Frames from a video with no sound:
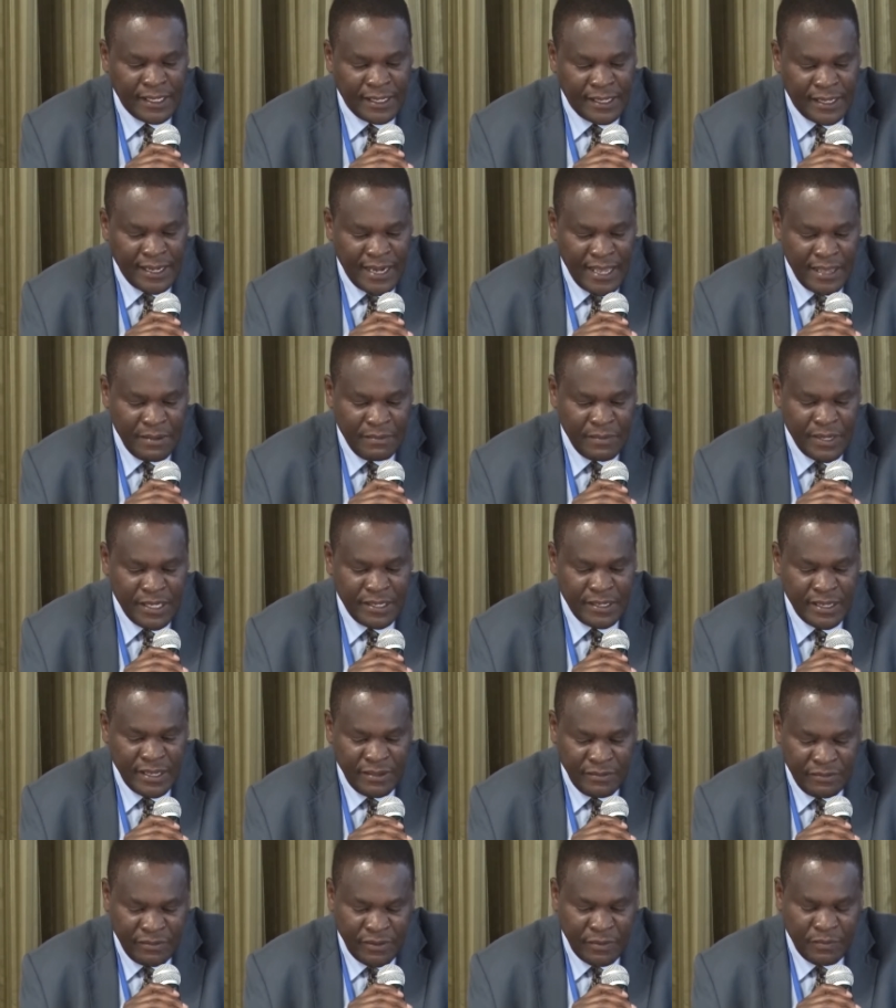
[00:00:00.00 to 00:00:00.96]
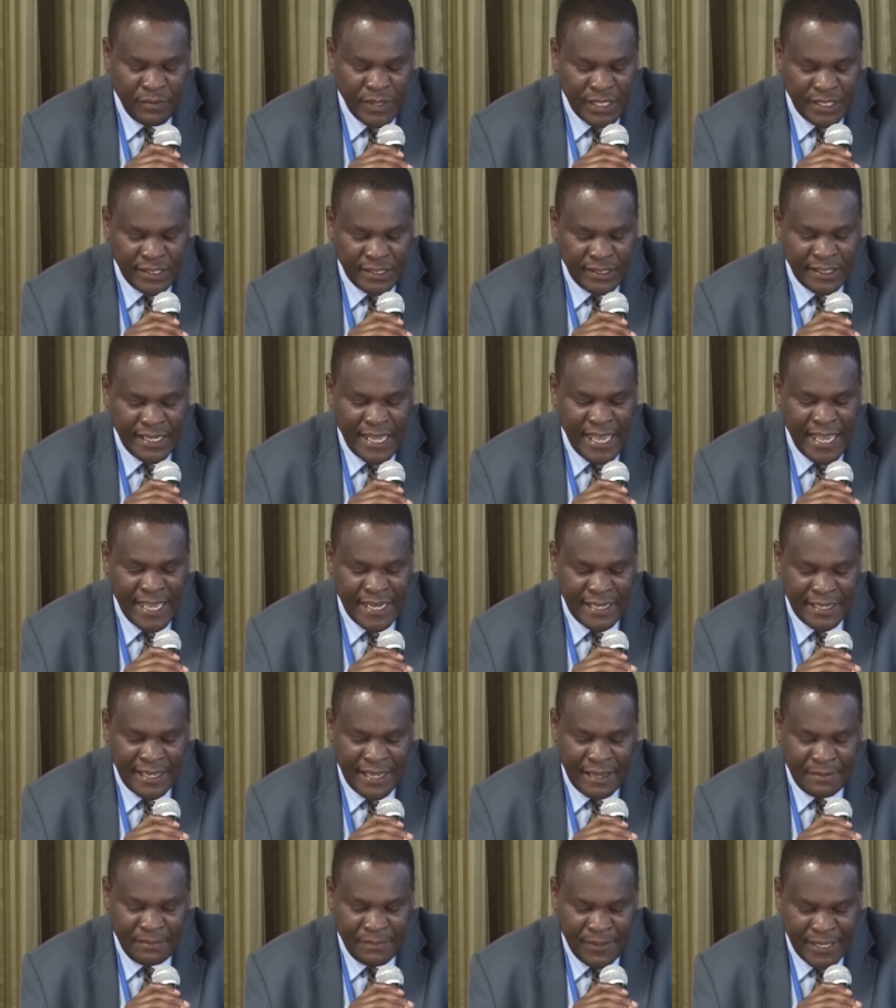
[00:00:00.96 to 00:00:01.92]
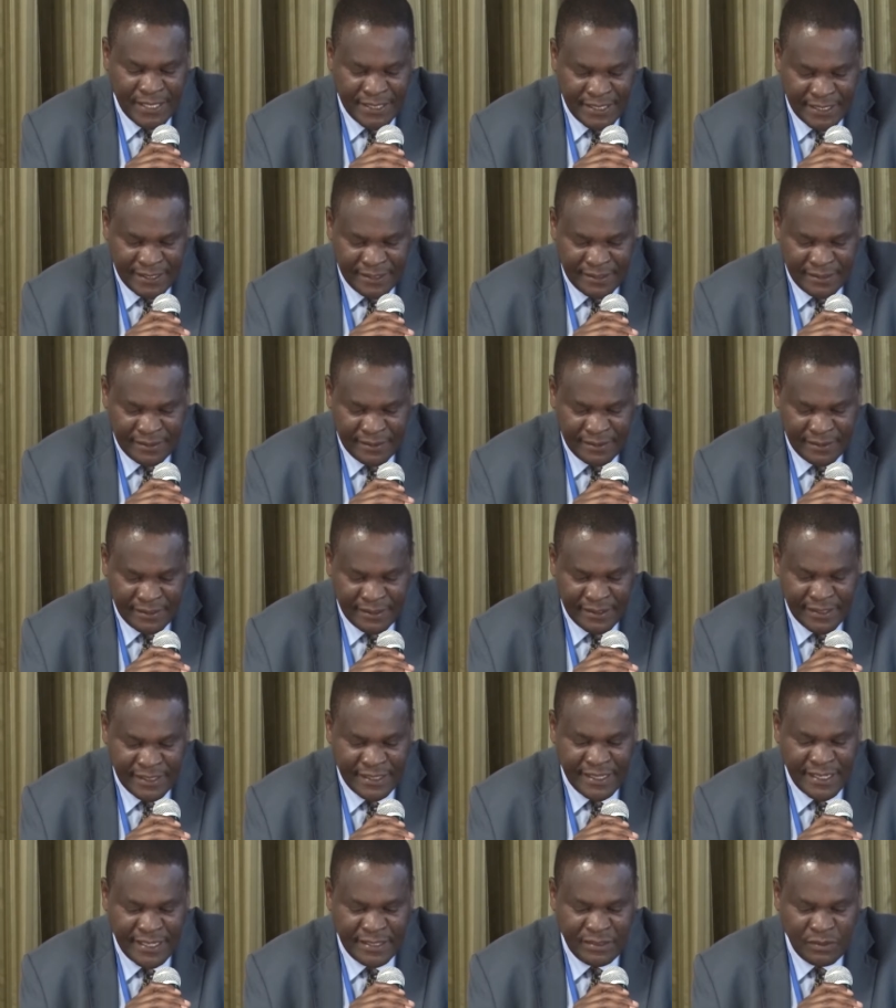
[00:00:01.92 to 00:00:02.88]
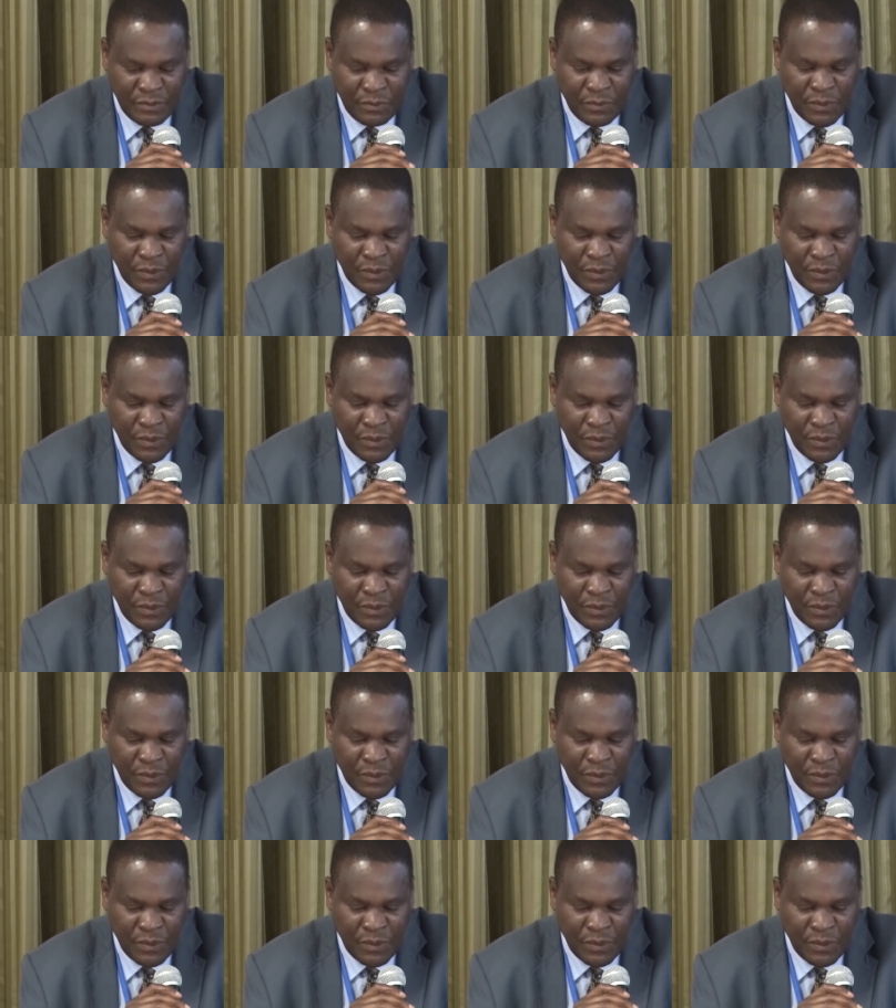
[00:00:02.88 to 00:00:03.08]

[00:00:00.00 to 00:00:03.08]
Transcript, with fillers: climate information and capacities needed to